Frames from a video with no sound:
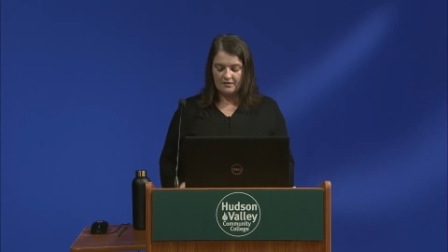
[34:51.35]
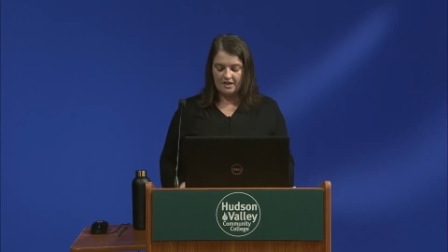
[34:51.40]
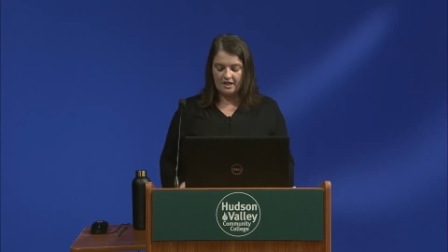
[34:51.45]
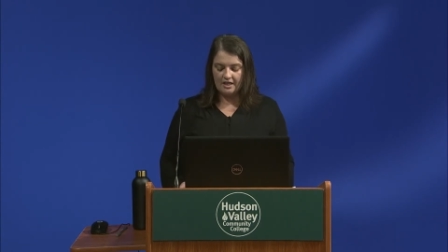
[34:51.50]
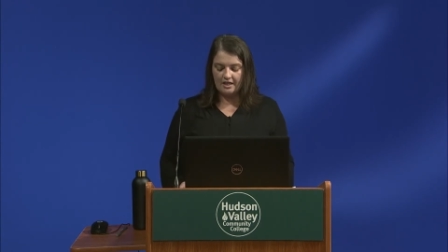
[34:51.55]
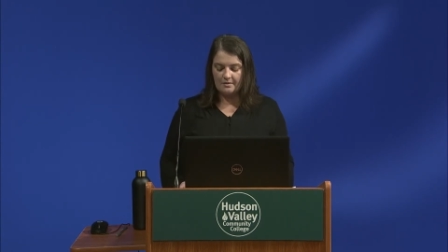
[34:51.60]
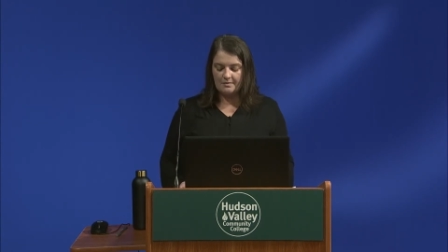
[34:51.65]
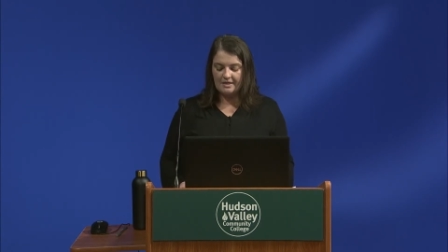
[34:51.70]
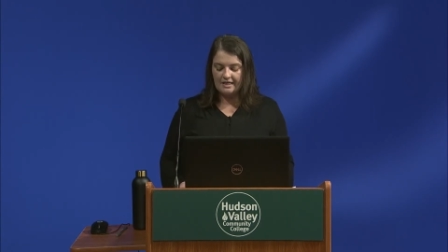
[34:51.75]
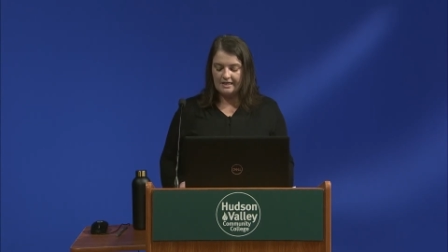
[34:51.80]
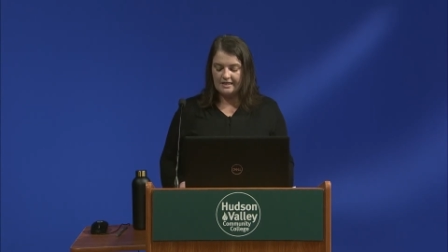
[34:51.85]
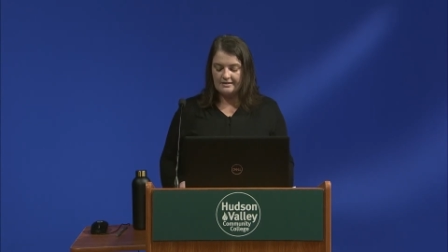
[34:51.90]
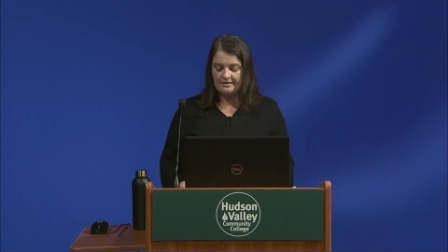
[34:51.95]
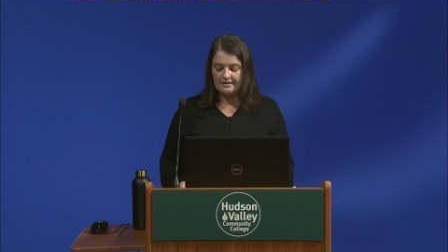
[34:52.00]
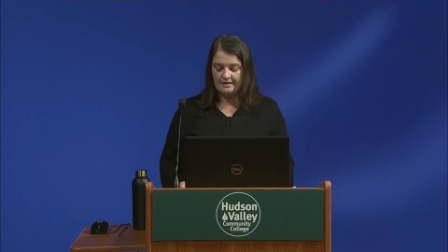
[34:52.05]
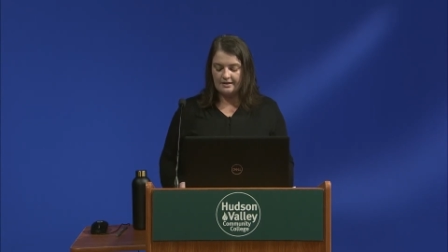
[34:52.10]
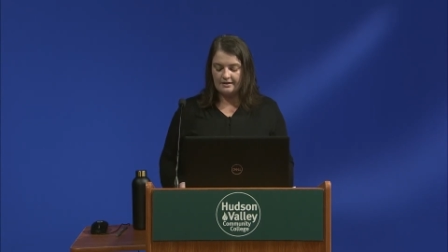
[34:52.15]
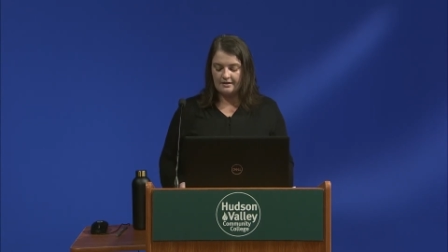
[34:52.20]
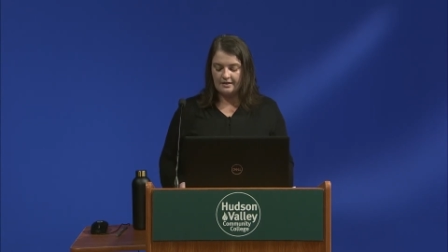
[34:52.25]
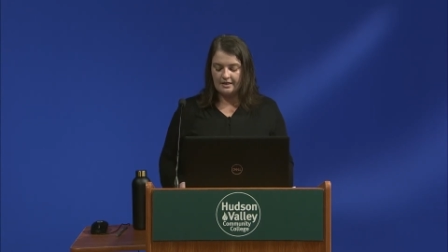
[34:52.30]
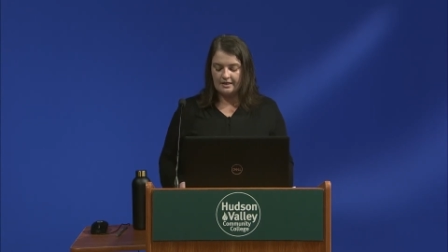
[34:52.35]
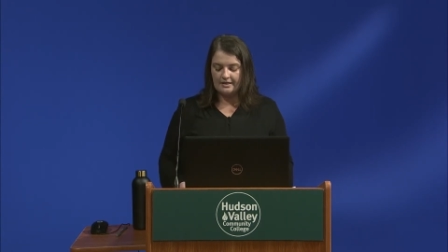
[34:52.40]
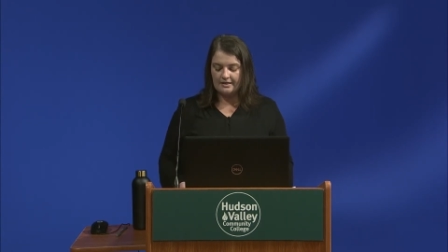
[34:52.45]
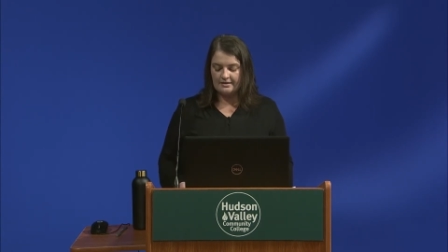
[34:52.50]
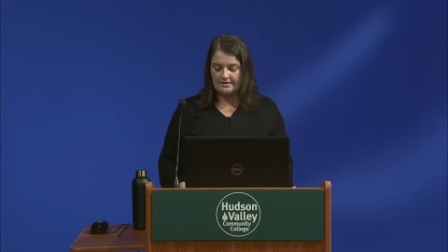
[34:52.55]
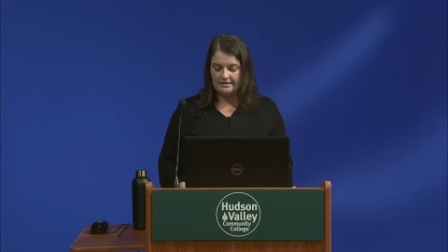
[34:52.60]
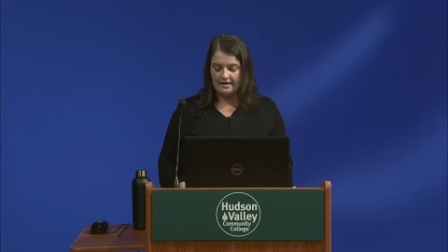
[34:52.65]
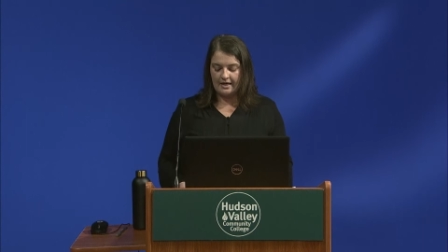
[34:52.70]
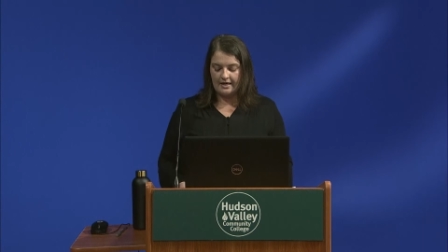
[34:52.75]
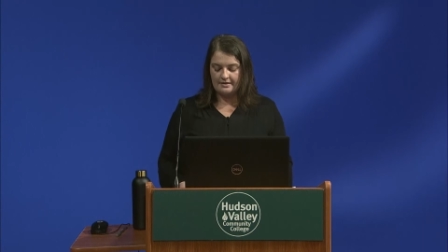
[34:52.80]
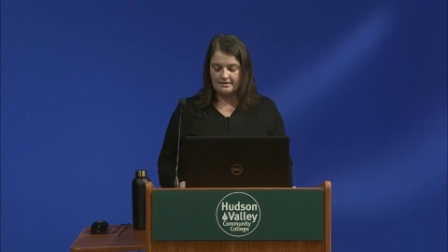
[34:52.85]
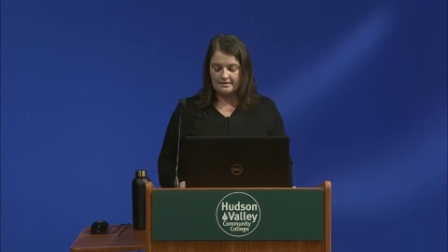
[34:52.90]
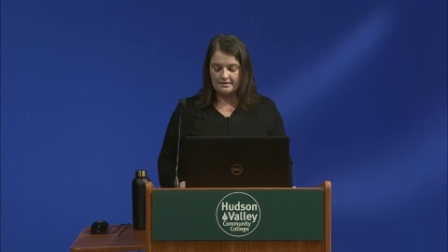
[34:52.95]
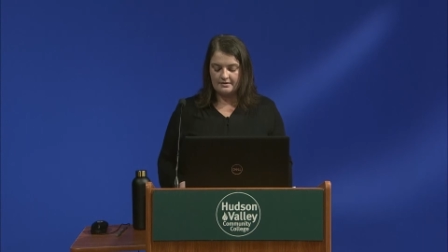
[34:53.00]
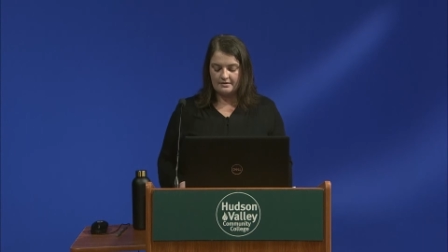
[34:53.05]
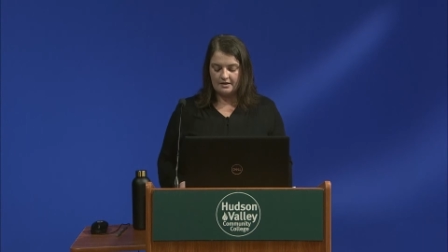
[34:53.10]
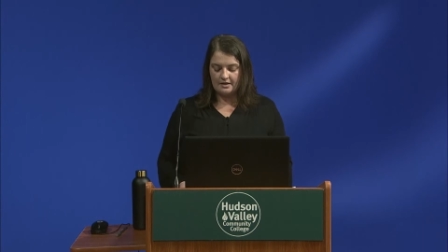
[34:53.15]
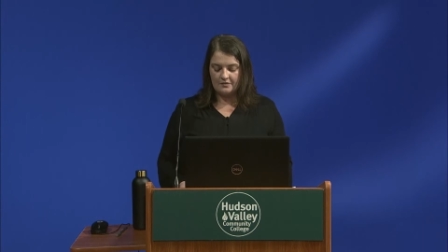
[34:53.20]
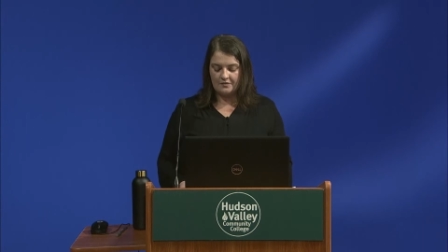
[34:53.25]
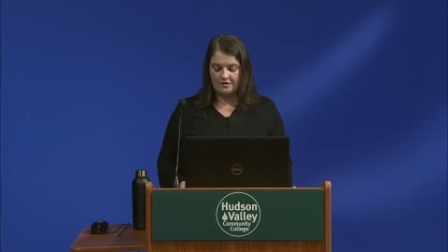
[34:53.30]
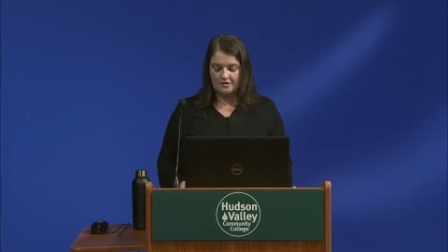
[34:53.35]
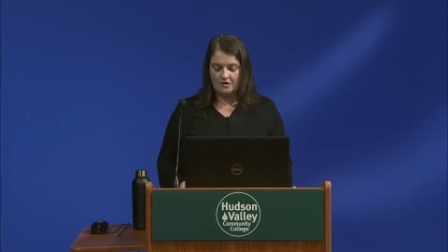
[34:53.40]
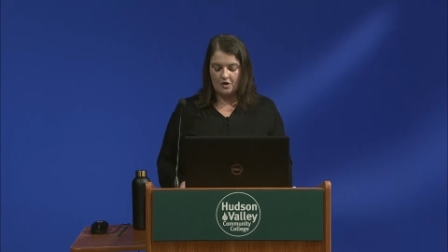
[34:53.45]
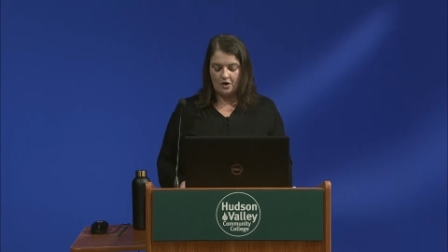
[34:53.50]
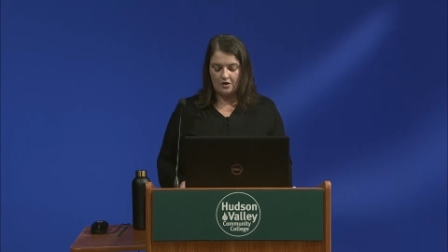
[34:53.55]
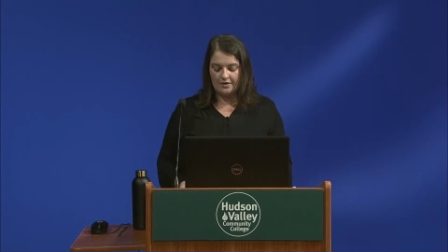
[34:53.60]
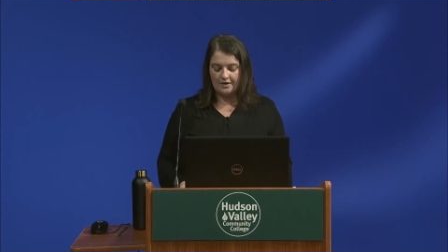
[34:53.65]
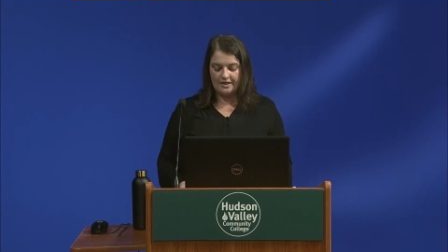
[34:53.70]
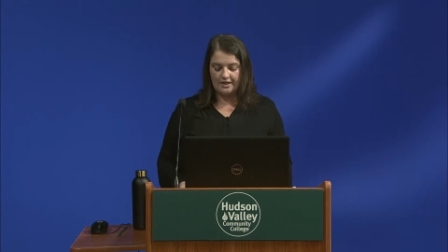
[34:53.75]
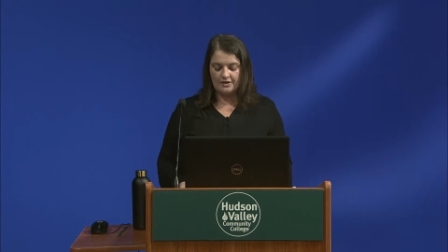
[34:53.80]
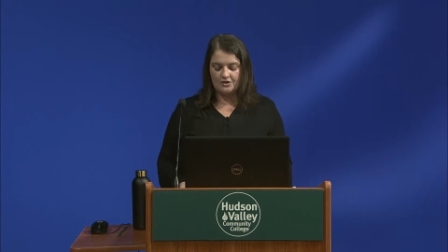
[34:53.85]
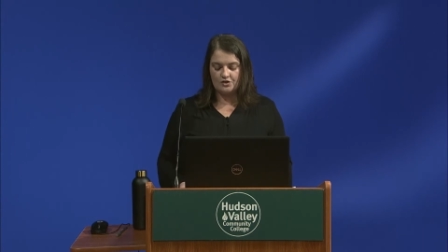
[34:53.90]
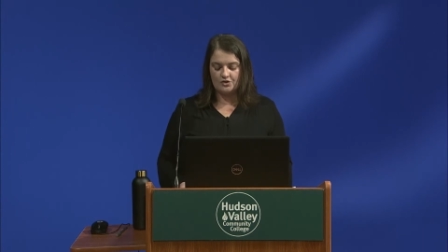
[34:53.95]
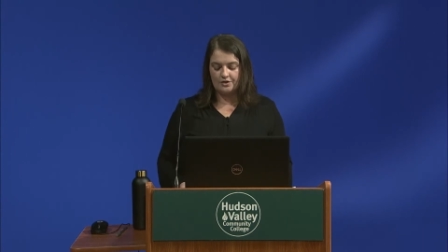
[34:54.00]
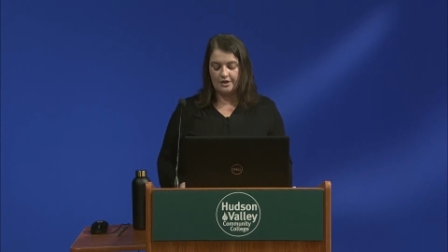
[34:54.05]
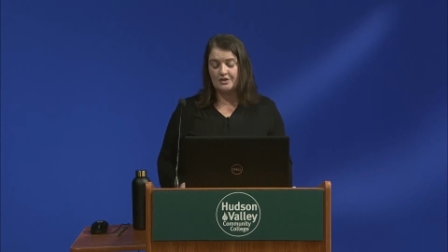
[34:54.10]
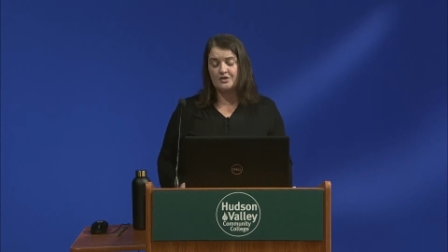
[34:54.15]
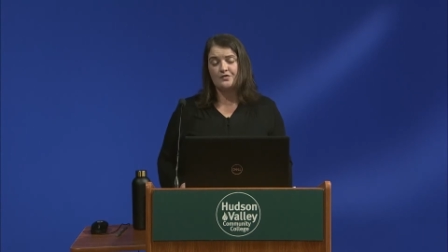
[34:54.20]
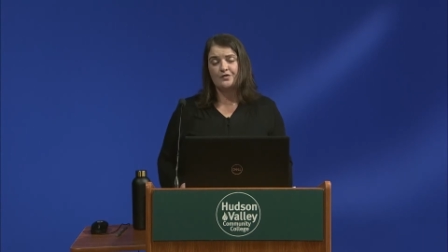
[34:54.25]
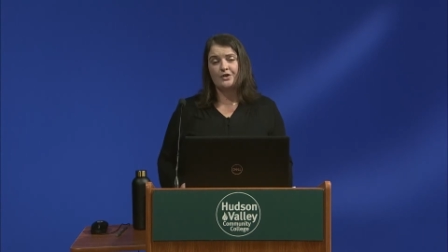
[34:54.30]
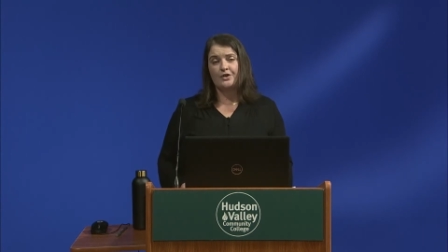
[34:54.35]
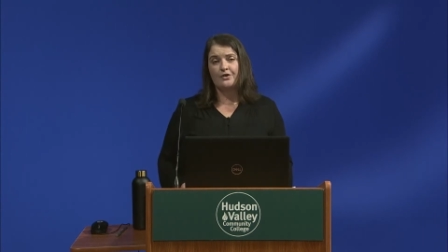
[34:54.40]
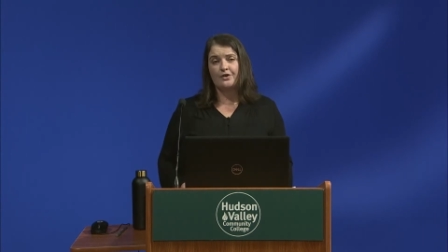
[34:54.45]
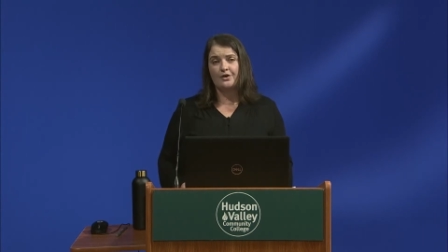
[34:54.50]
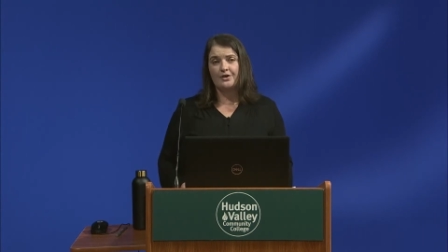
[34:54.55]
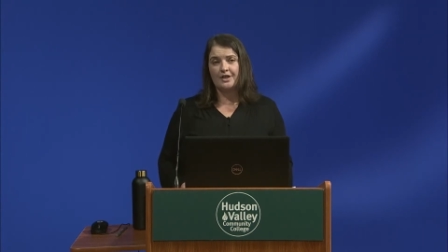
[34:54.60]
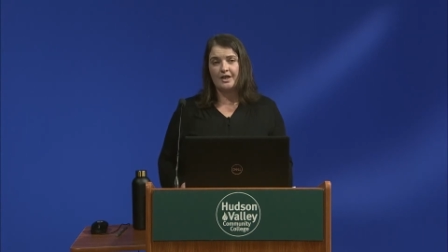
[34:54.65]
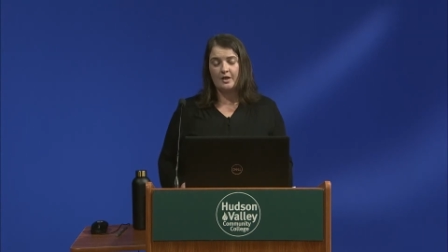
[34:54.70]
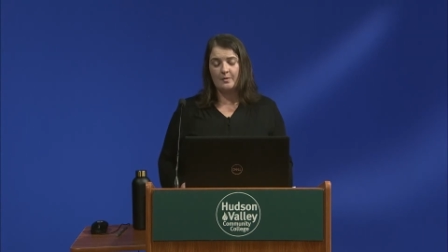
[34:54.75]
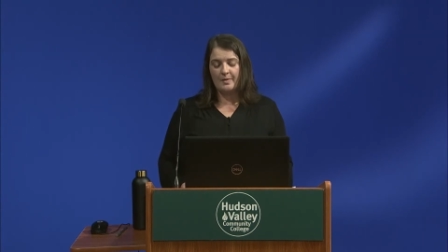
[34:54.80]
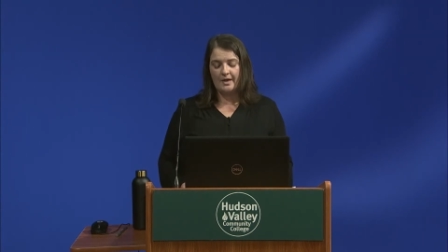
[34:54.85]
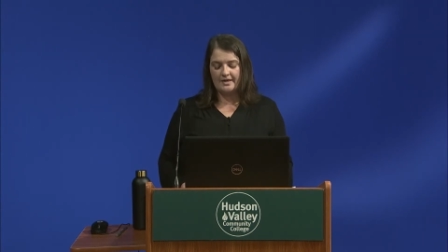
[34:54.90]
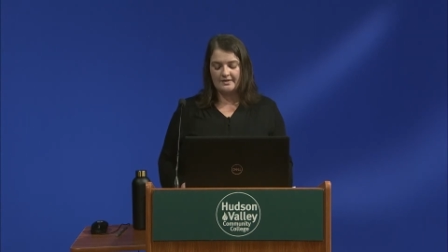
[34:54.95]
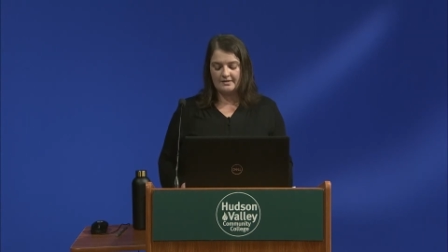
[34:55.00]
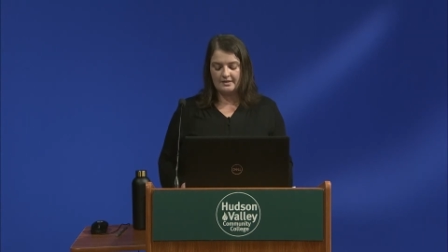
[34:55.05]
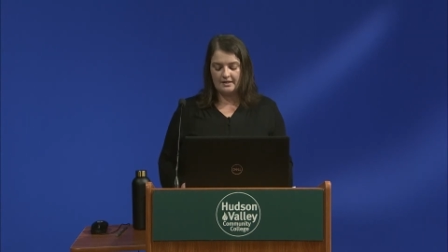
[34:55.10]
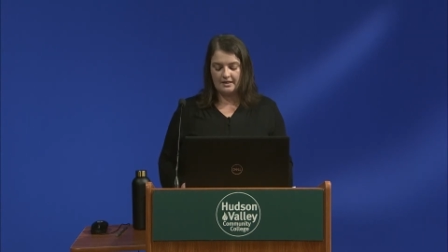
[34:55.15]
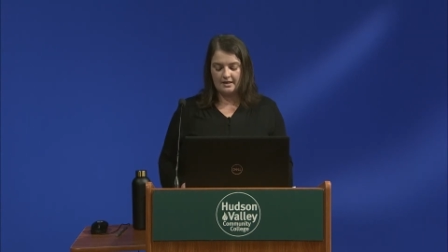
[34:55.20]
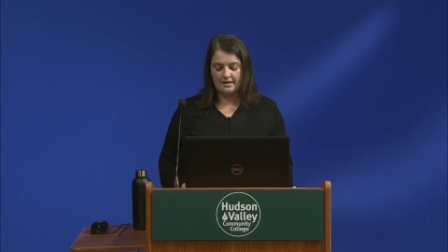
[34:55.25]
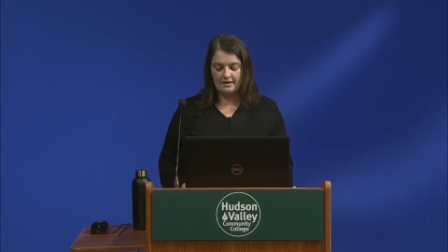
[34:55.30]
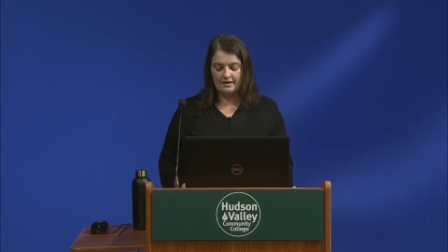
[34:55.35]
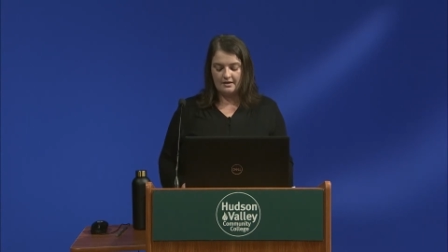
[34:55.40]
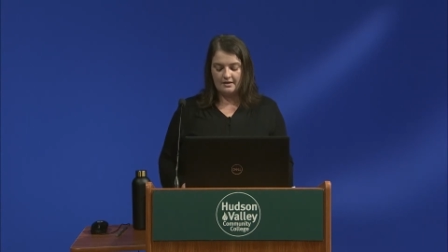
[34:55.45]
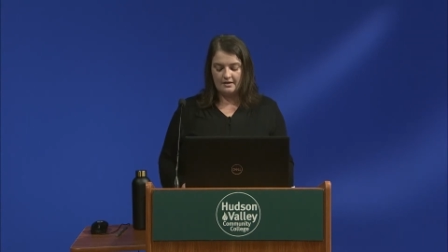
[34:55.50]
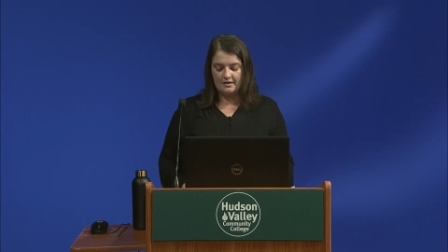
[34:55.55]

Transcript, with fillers: it can be easy in this case, if it's already a stretch for your earning capacity,